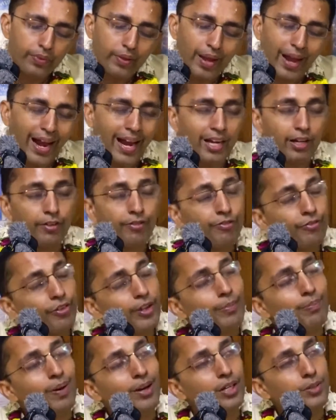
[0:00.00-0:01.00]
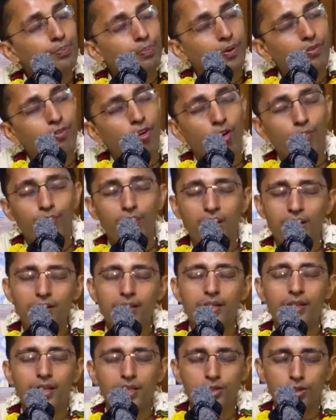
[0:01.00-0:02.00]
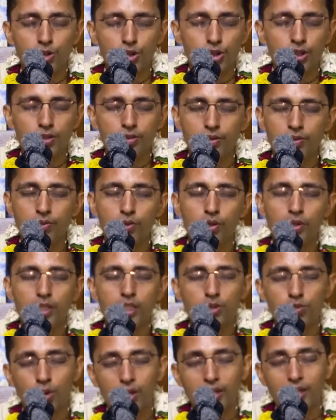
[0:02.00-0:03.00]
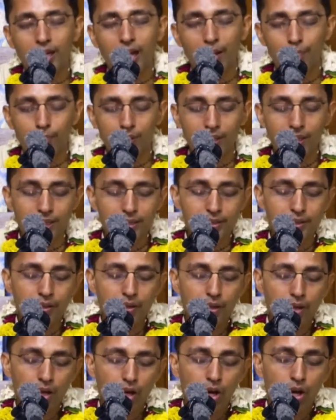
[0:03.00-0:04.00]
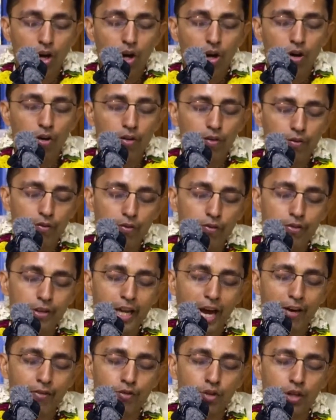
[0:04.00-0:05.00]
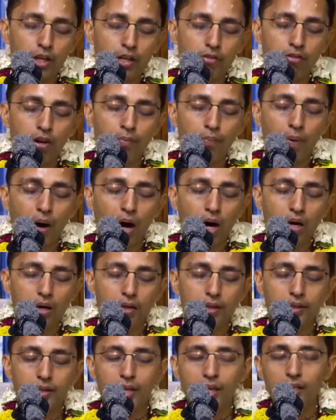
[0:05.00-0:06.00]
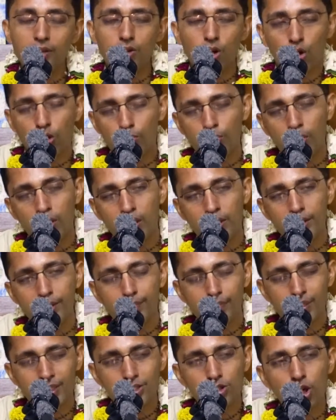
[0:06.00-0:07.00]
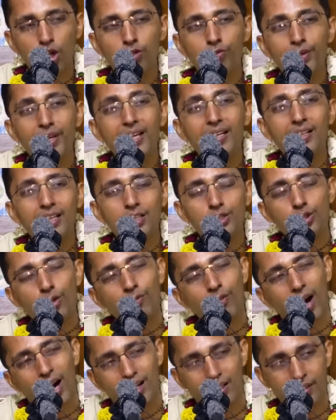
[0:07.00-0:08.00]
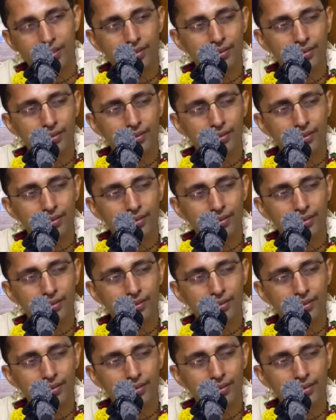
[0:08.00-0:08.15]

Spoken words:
And if we perform bhakti in the association of devotees, what will happen is we have to give up our hridaya dorbalyam. It's called weakness of heart.